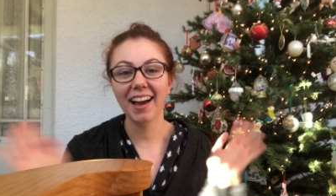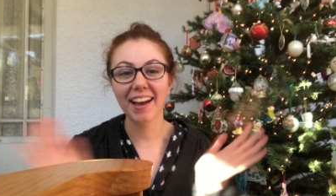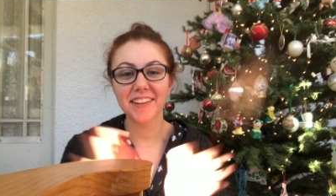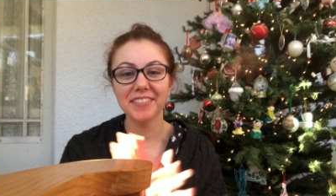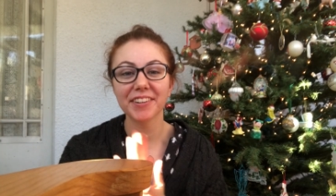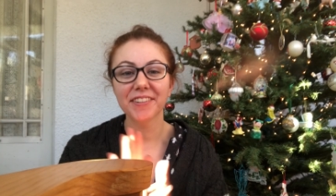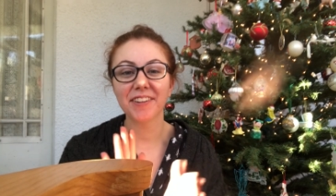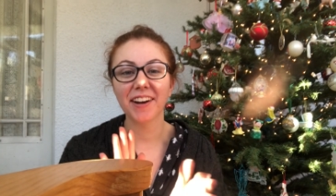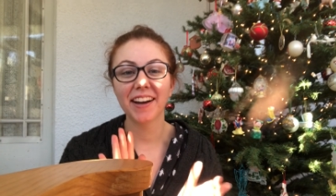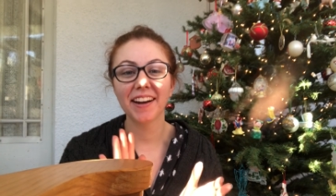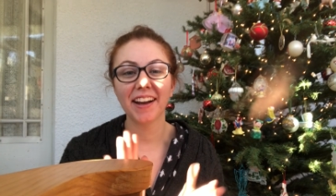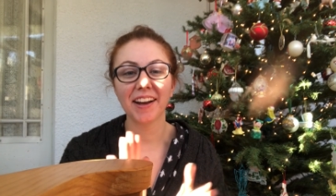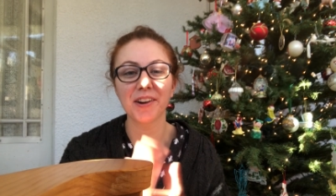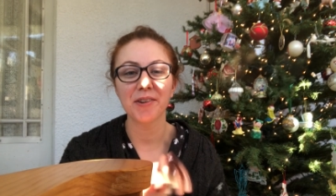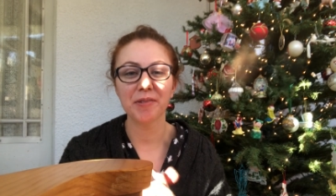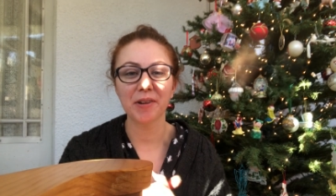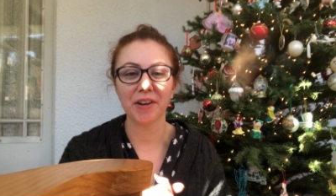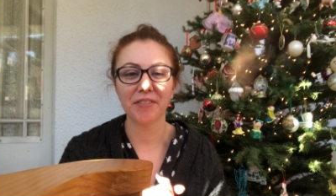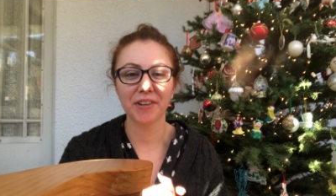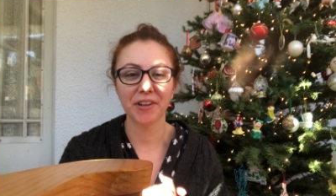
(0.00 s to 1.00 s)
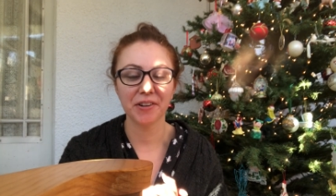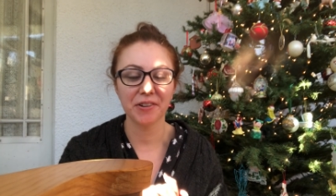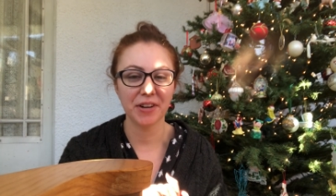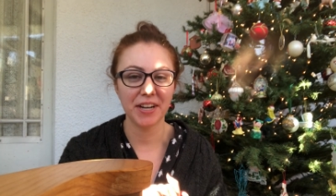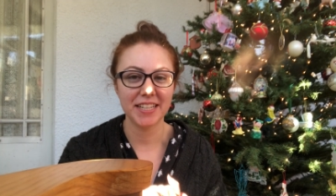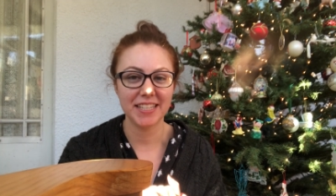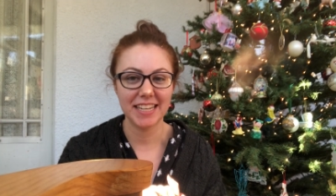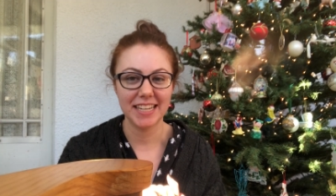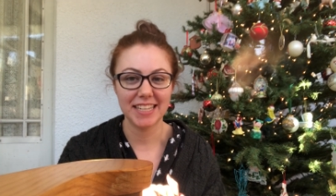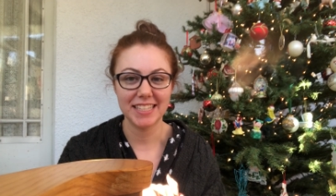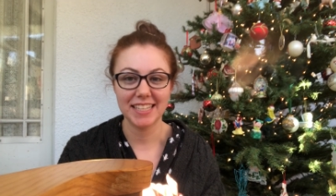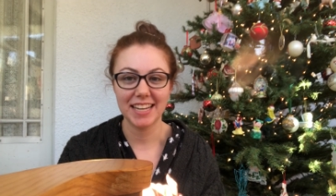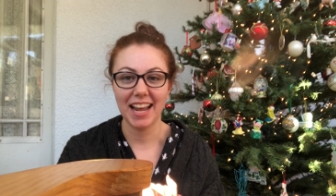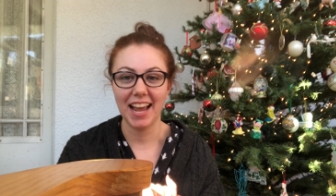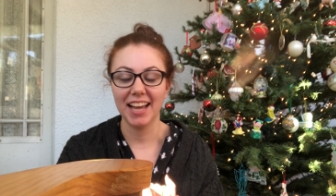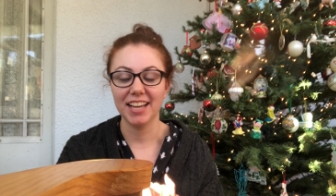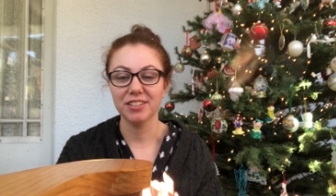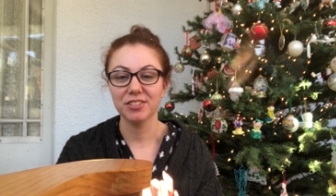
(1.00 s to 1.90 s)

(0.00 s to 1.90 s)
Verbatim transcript: Hi everyone, I hope you're having a great day today.